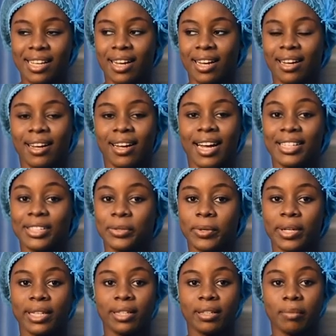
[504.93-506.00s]
are
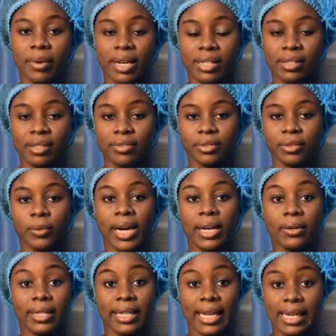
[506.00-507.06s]
adequately met even
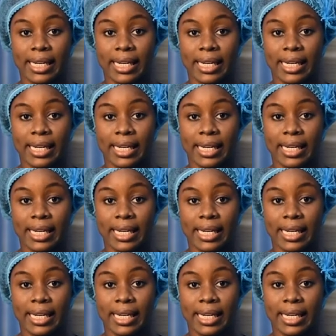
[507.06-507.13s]
while under